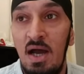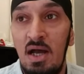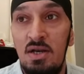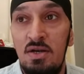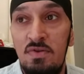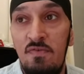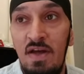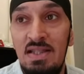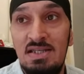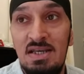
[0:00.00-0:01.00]
that kind of
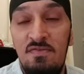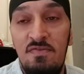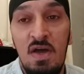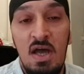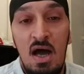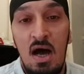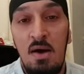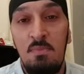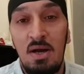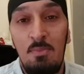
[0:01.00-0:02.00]
defensive,
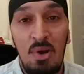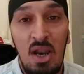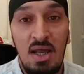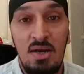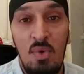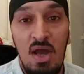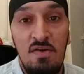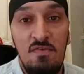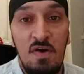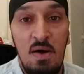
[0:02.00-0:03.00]
compliant way
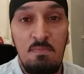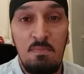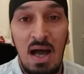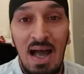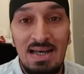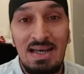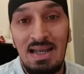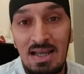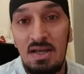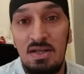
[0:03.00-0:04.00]
of
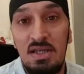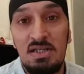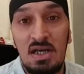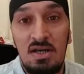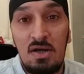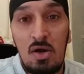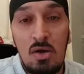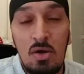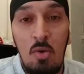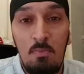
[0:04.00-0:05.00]
handling kind of these kind of
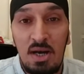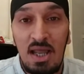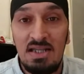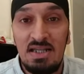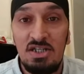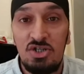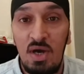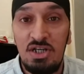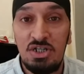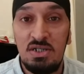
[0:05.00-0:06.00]
complicated
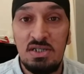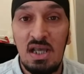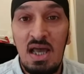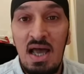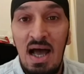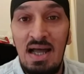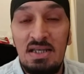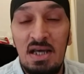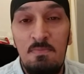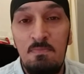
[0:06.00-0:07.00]
situations.
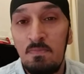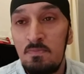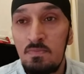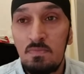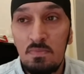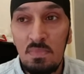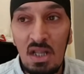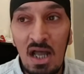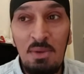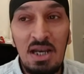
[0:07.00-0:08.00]
And
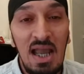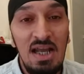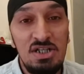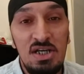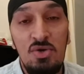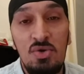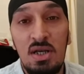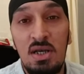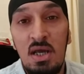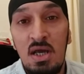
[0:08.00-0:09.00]
I mean, occasionally you
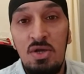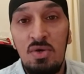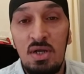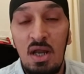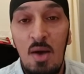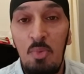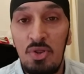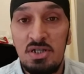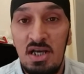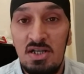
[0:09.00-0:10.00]
can
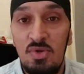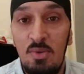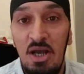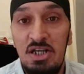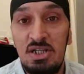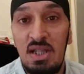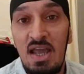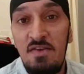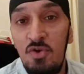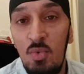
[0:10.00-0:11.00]
hypothesize with a patient
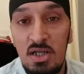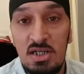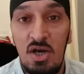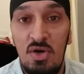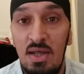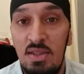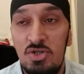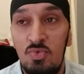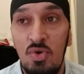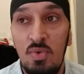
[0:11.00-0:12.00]
that if you were to go down
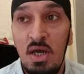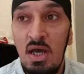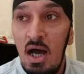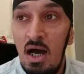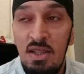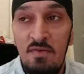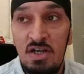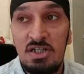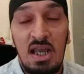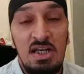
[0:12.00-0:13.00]
this route, the
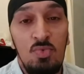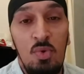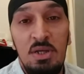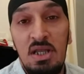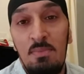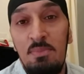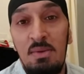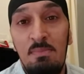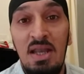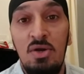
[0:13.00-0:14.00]
investigation would be done, but
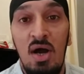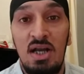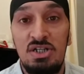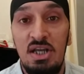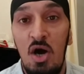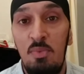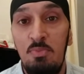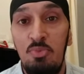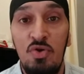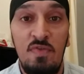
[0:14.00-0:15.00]
it may not actually help
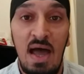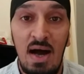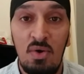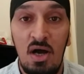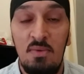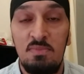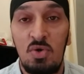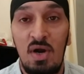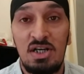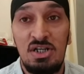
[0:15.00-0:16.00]
improve their outcomes
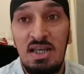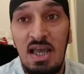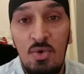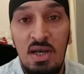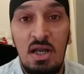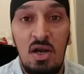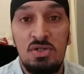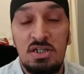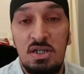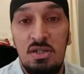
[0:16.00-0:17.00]
or actually get you any
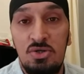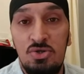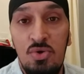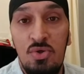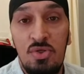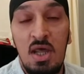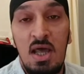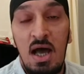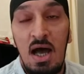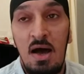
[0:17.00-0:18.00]
closer to the truth.
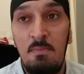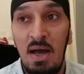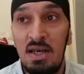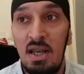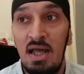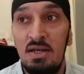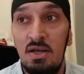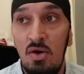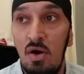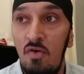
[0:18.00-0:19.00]
And
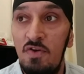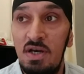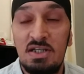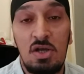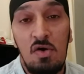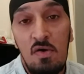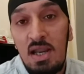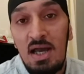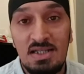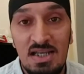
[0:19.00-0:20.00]
often it's,
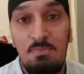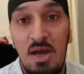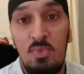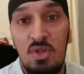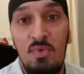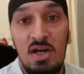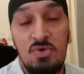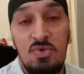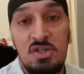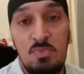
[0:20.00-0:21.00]
like I said, met with a
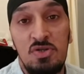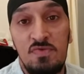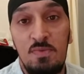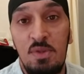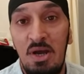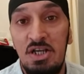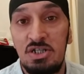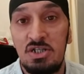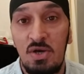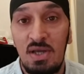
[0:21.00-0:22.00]
rational response from the
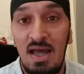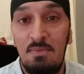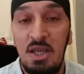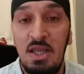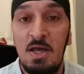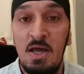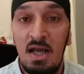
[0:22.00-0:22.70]
patient, so it can be